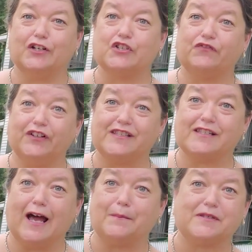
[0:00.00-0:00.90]

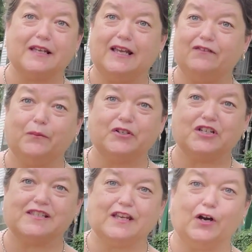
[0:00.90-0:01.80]
footsteps even when
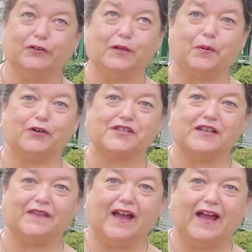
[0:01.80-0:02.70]
she's the only person in
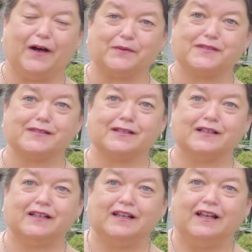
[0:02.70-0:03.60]
the house.
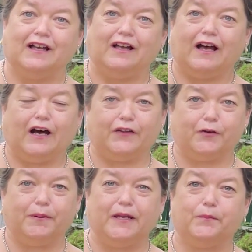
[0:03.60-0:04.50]
Other
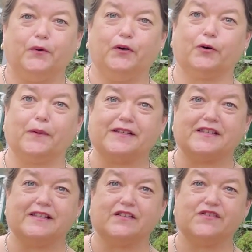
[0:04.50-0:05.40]
people who are
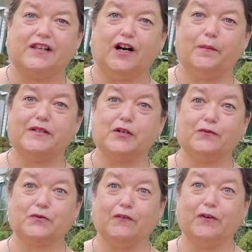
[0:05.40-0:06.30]
residents of St. Albans who've
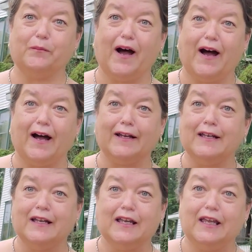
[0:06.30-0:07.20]
driven by,
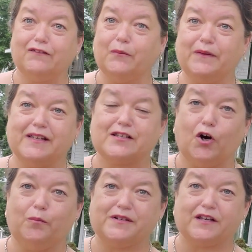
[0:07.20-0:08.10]
even when this
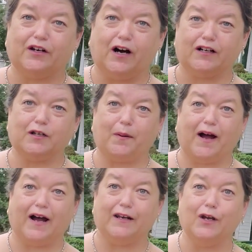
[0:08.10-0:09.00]
home was
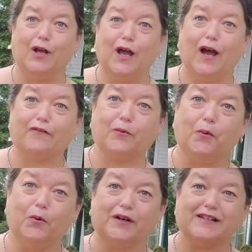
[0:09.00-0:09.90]
unoccupied, have
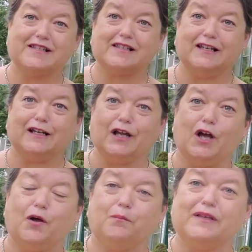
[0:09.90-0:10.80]
reported seeing
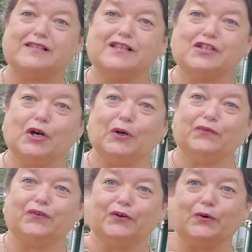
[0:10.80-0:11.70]
Mrs.
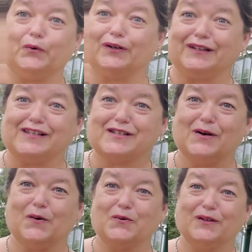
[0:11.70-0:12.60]
Hereford, or at least an
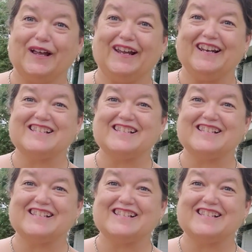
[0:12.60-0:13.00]
older lady's